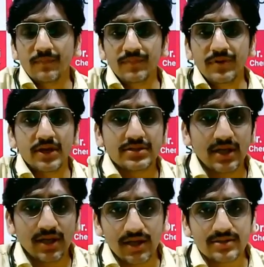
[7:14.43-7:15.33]

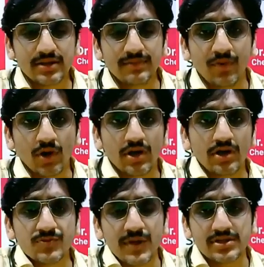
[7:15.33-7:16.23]
PSA is important,
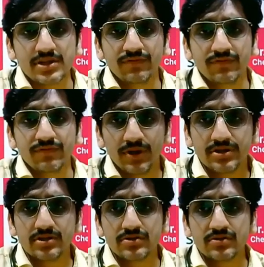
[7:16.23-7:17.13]
especially for
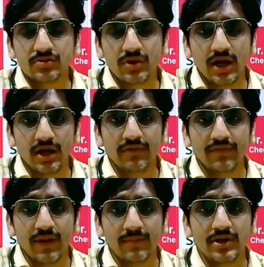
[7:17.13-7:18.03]
patients who have a
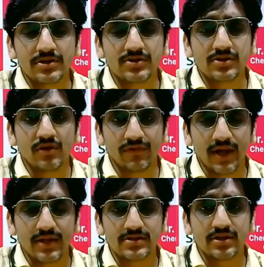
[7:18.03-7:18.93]
family history of
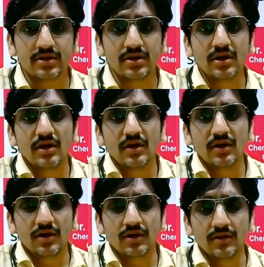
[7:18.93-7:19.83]
cancer,
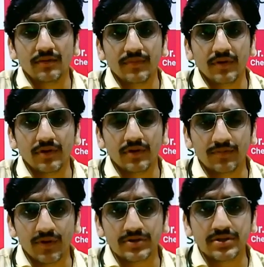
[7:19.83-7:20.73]
in
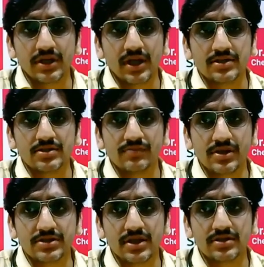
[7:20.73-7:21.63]
prostate cancer,
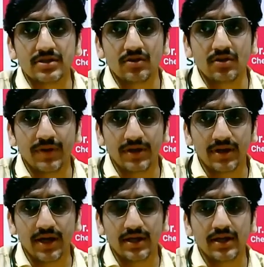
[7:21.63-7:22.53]
breast cancer, or
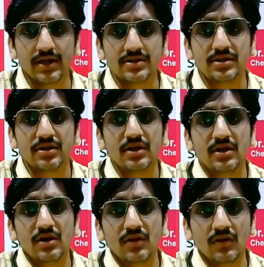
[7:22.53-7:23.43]
pancreatic cancer.
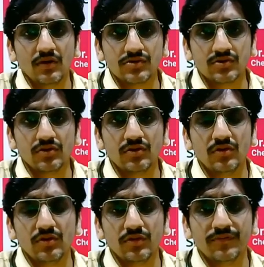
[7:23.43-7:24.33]

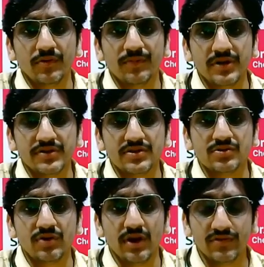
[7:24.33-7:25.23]
Also, for patients
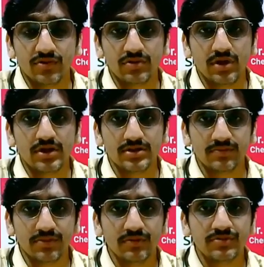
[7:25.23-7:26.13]
who have urinary
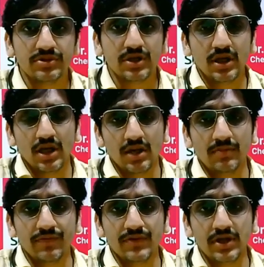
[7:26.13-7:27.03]
symptoms
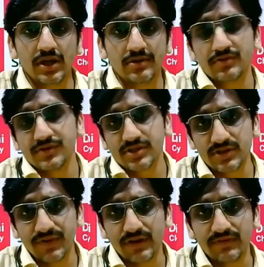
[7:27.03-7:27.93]
above the age of
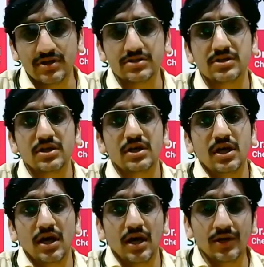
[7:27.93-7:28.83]
65 years,
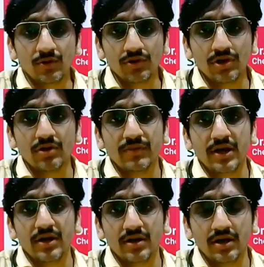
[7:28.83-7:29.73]
I do
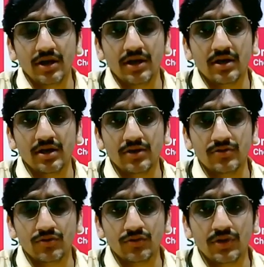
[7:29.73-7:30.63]
recommend a yearly to
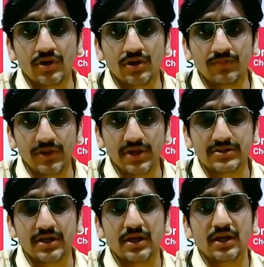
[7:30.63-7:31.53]
2 yearly
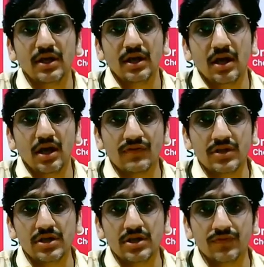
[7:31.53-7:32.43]
PSA after
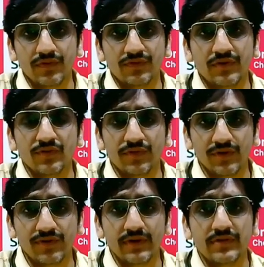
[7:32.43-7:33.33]
the age of 50 to
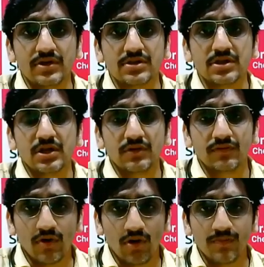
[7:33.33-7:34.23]
55 years
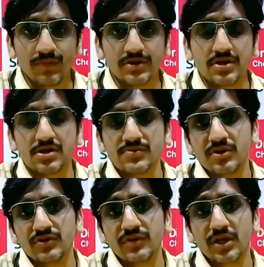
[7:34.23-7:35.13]
for all patients,
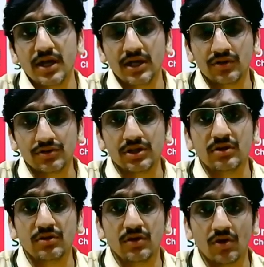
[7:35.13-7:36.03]
because we are getting to see
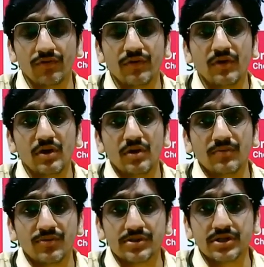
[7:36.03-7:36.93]
a lot of
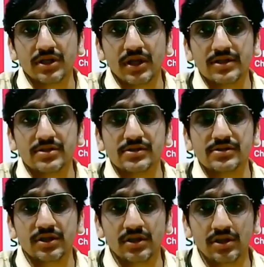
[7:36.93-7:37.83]
prostate cancers
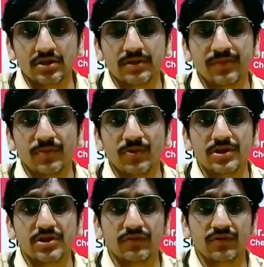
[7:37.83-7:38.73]
in Indian
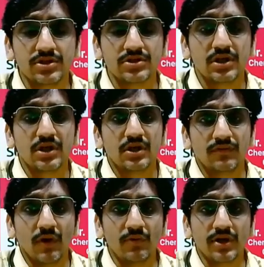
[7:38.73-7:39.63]
subpopulation, which is
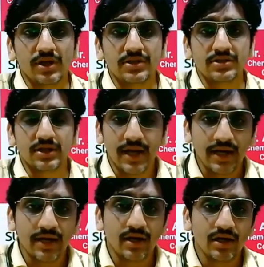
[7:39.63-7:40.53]
found at least a
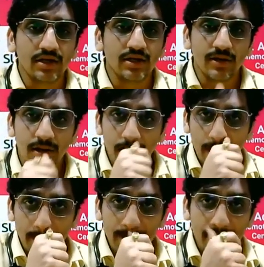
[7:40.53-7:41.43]
decade earlier
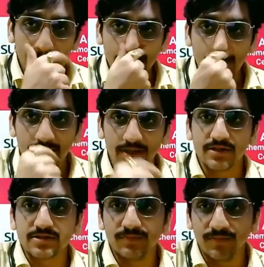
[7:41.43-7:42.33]
than the other
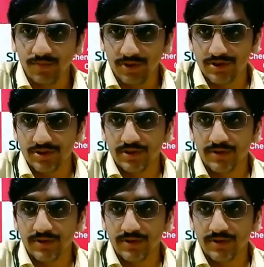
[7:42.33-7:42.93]
subpopulation.